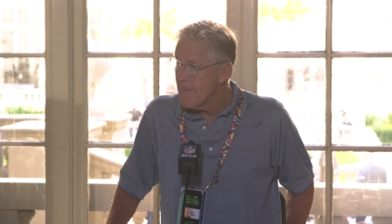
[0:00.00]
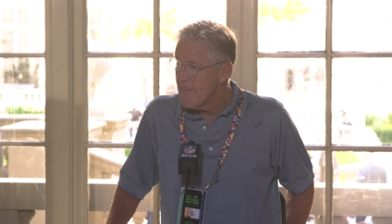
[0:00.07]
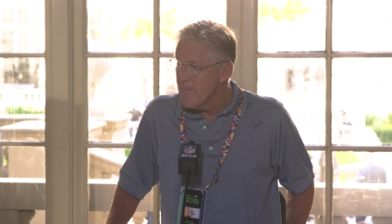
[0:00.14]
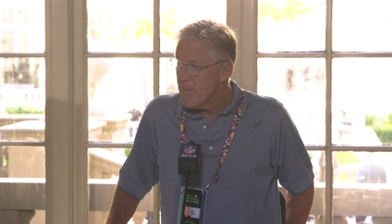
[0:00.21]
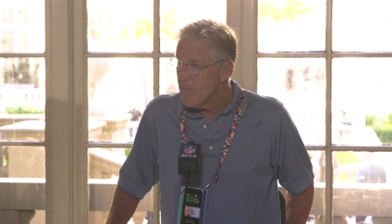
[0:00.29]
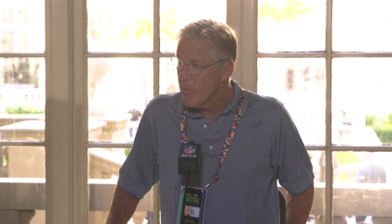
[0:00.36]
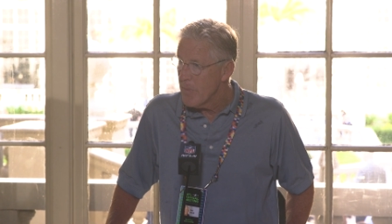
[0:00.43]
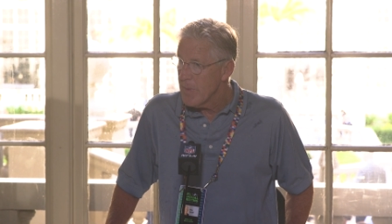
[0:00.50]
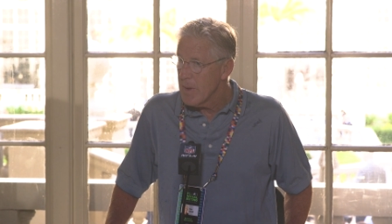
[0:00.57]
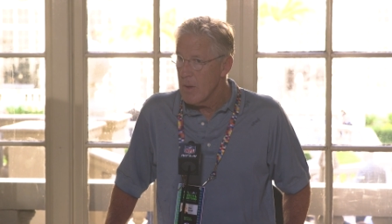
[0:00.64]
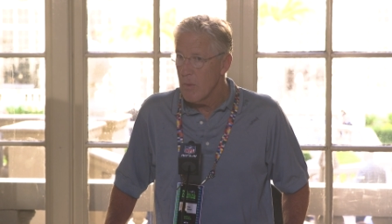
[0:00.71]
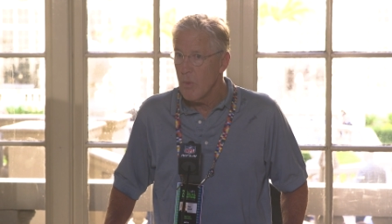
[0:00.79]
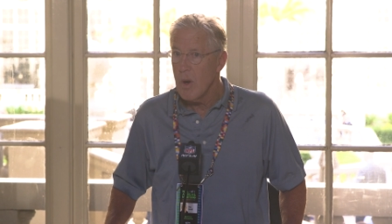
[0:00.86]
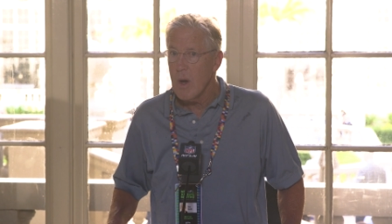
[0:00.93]
put together?
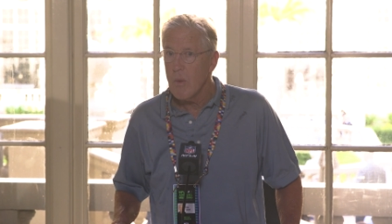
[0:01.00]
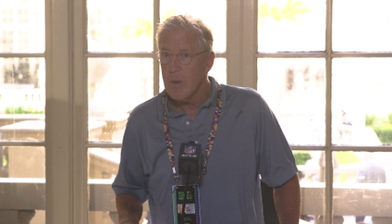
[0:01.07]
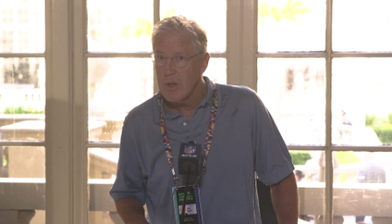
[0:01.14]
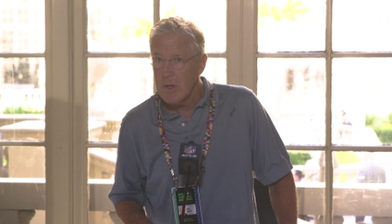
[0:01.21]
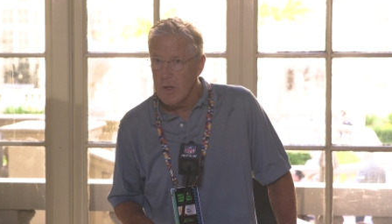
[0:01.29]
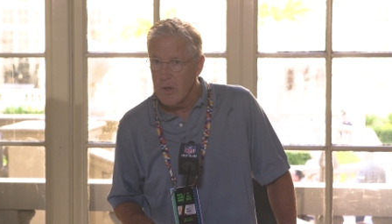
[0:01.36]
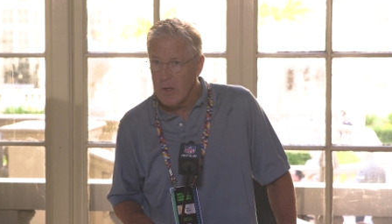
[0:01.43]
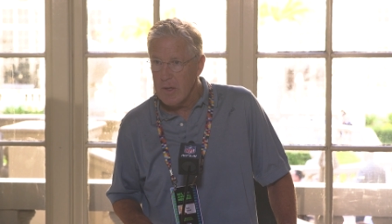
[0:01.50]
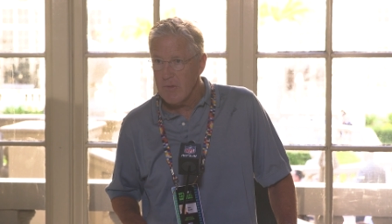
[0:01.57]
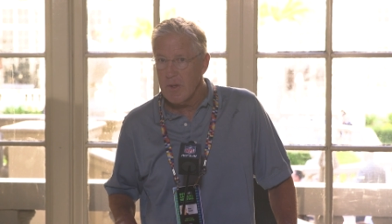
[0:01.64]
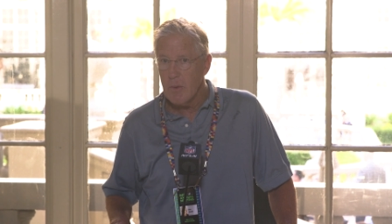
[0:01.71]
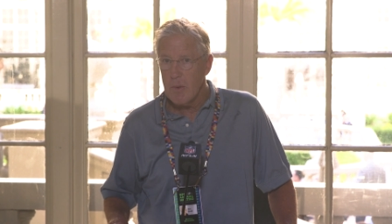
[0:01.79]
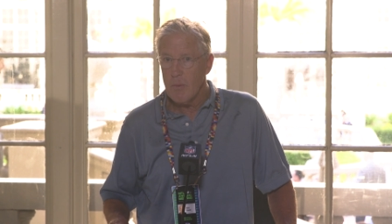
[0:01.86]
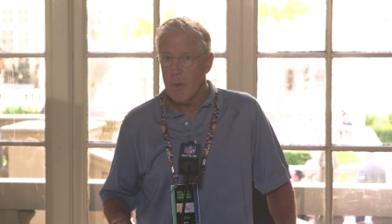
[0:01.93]
Well, you, you can
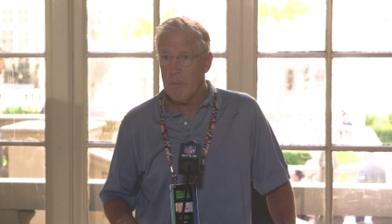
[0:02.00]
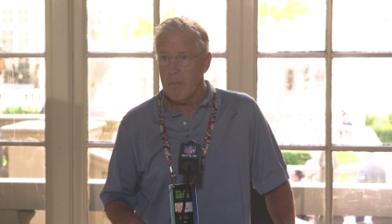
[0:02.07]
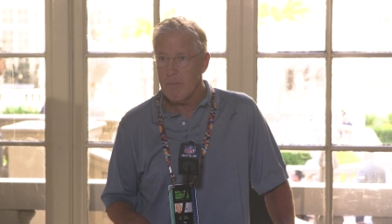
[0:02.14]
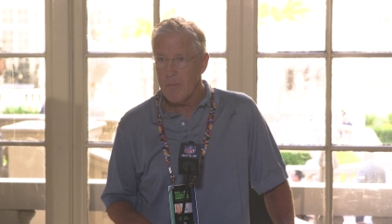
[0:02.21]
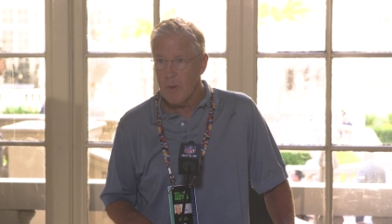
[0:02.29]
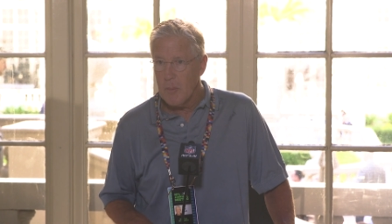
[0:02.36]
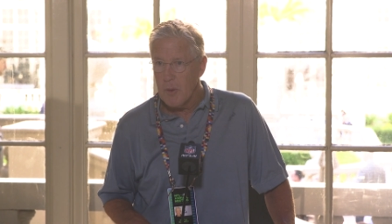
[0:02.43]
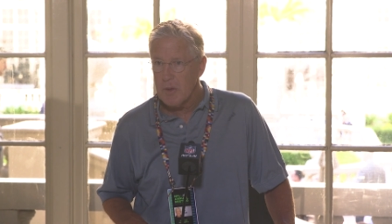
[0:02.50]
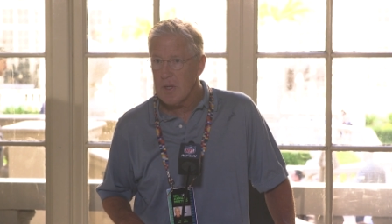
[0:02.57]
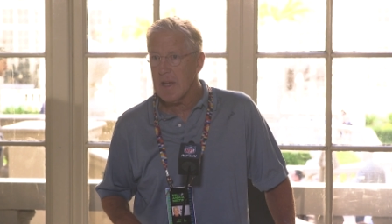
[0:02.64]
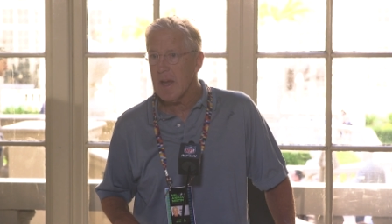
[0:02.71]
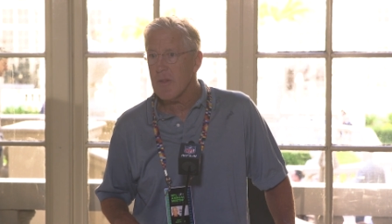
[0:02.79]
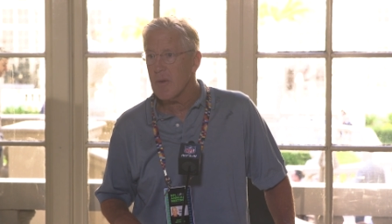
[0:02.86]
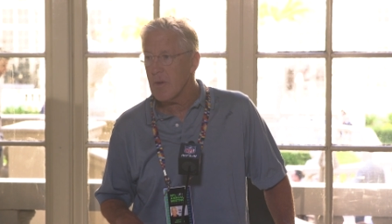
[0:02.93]
see we, we, we put
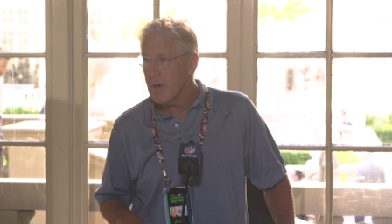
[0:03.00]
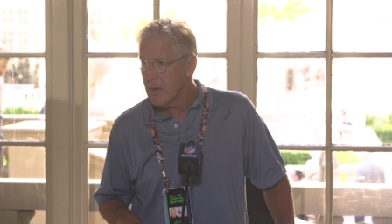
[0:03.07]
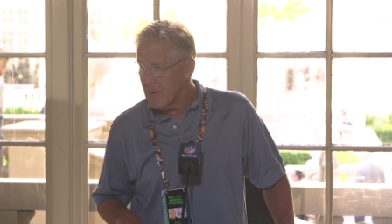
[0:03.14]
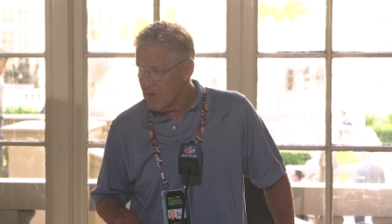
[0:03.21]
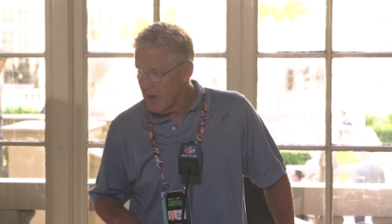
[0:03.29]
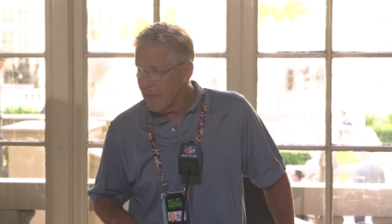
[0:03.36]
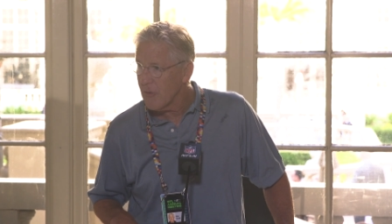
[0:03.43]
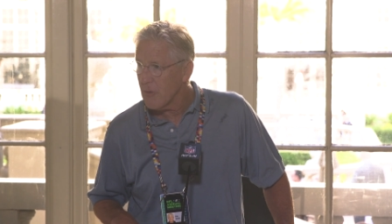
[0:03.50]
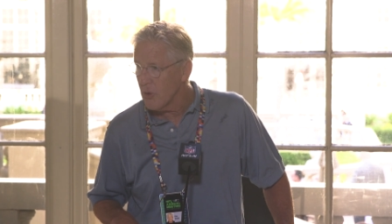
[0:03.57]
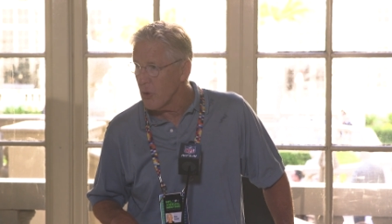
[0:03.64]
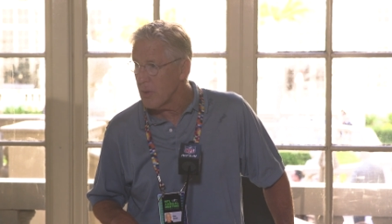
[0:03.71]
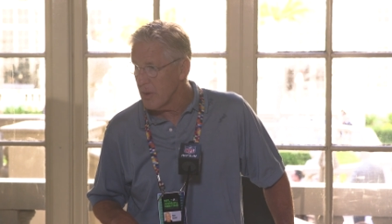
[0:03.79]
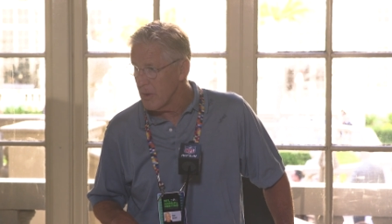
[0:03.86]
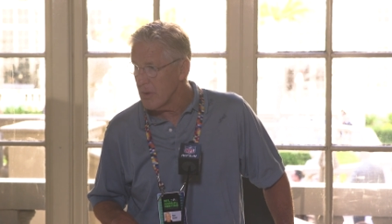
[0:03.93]
together a, a, different
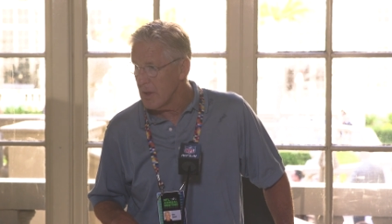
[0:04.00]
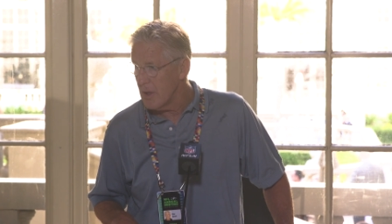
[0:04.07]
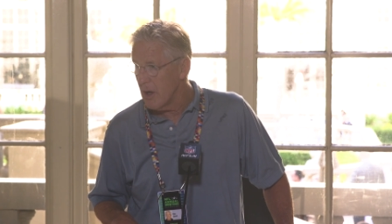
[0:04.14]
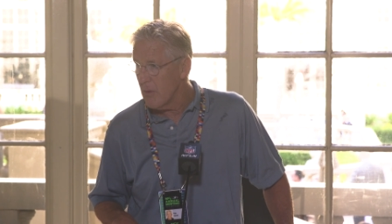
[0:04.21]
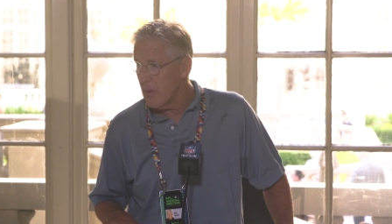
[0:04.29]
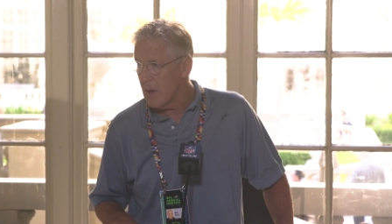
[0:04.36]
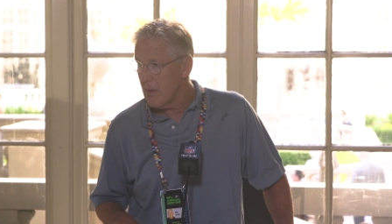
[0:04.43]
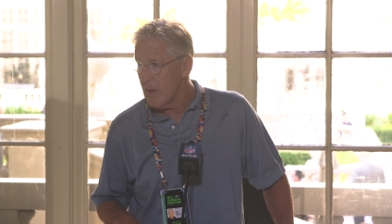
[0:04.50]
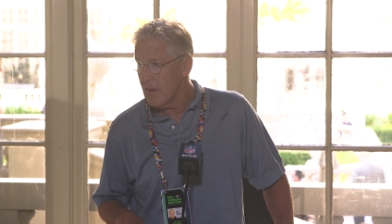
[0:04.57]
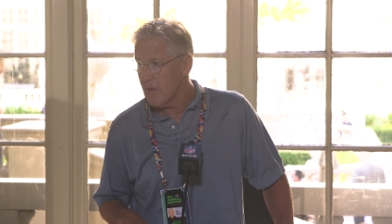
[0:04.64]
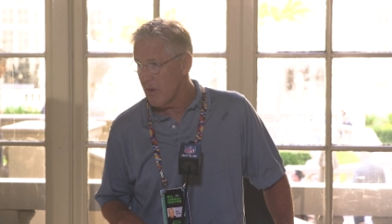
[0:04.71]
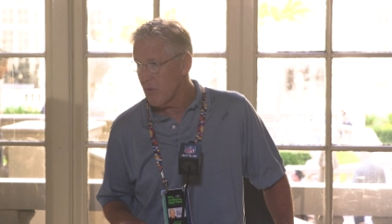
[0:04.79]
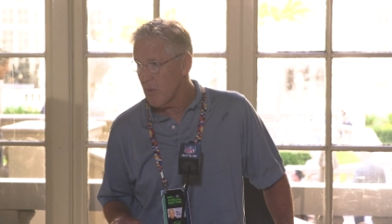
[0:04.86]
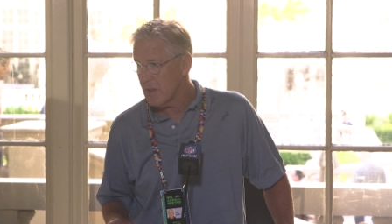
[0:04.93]
group, you know,
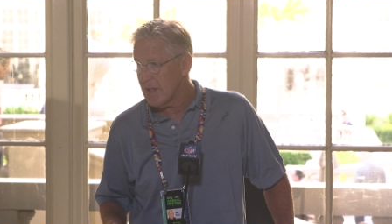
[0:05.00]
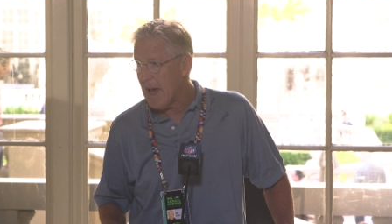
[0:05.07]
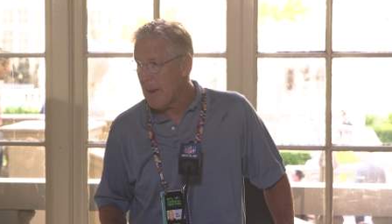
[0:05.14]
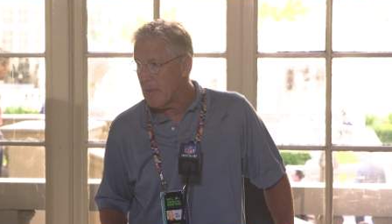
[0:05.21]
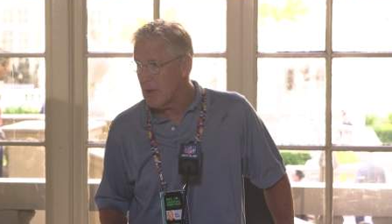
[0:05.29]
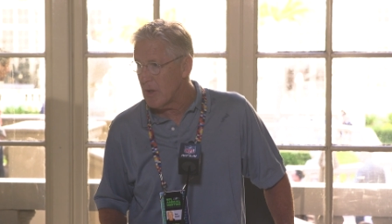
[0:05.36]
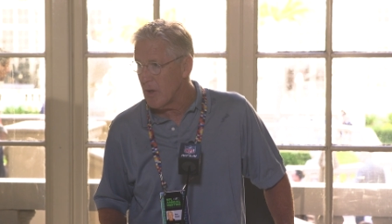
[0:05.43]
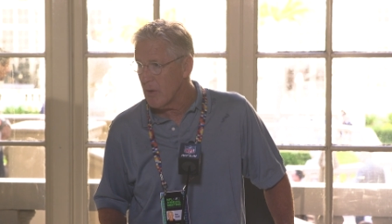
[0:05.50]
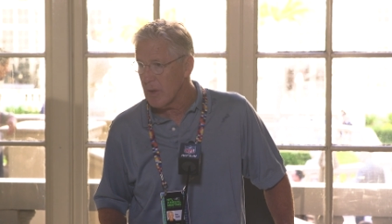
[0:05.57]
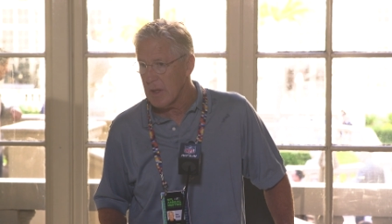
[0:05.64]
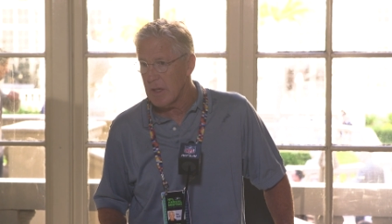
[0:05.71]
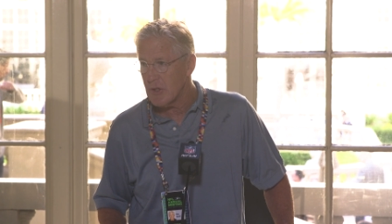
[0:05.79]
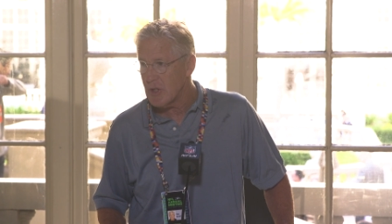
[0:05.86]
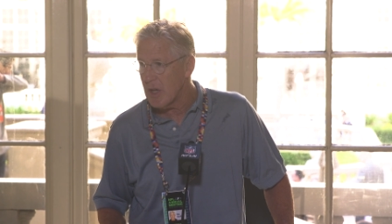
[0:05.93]
is, is what's happened. You know,
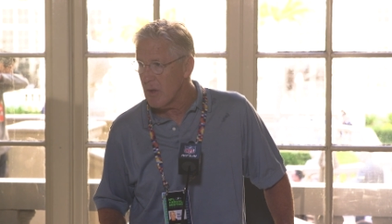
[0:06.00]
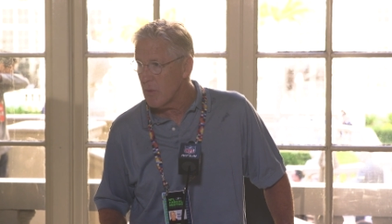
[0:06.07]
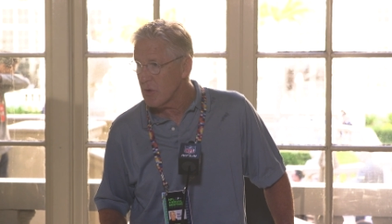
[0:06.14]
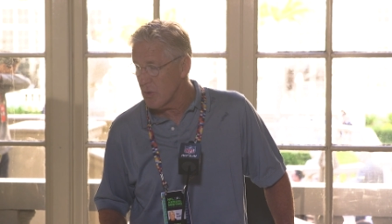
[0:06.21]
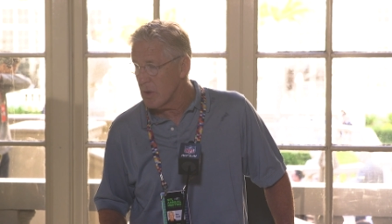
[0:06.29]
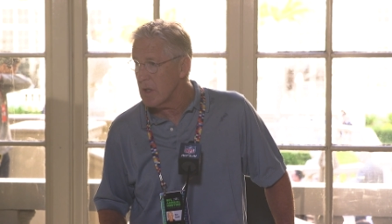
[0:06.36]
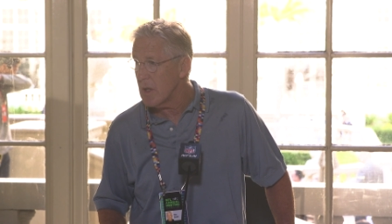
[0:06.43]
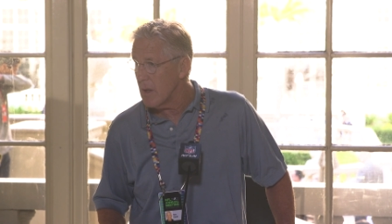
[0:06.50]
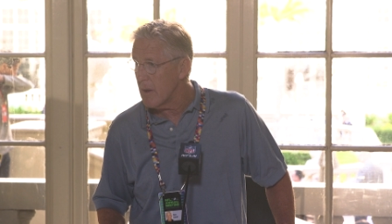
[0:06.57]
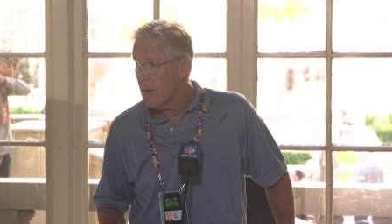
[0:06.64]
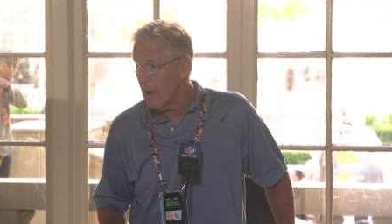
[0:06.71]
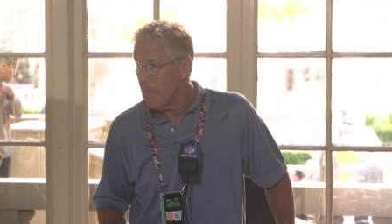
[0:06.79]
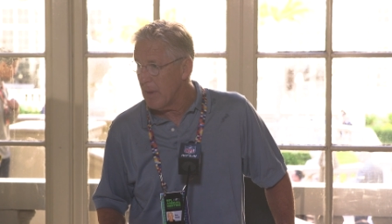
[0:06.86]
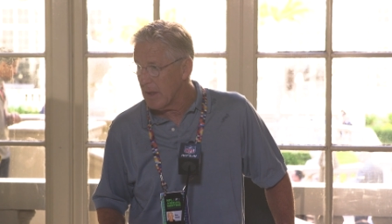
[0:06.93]
getting Uchenna was really a,
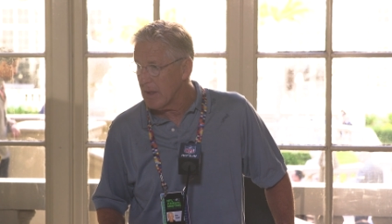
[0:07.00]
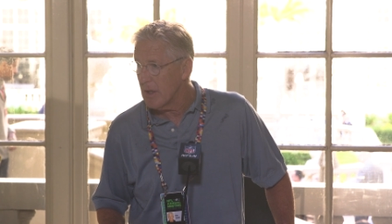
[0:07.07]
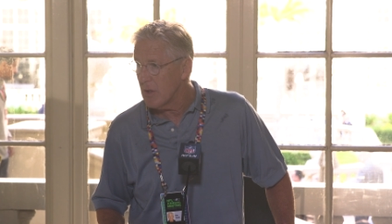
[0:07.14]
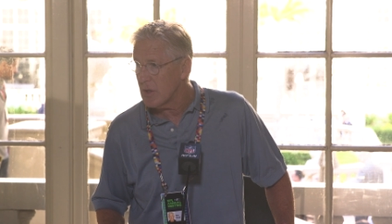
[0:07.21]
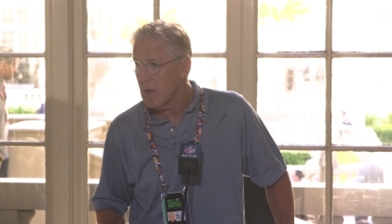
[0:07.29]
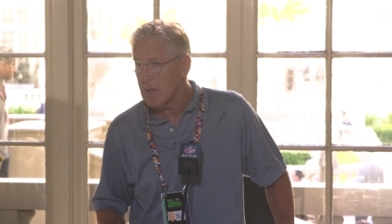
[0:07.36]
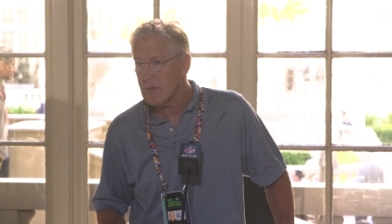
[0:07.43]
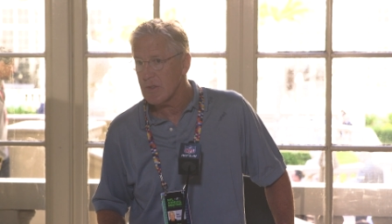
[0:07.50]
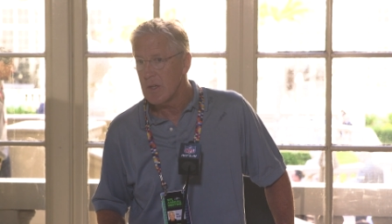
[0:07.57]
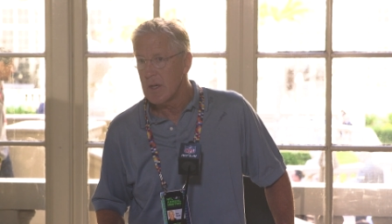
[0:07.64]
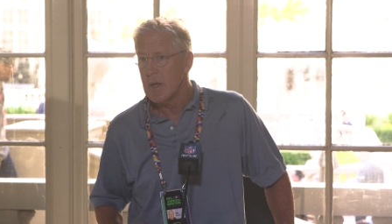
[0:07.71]
a, big deal to us.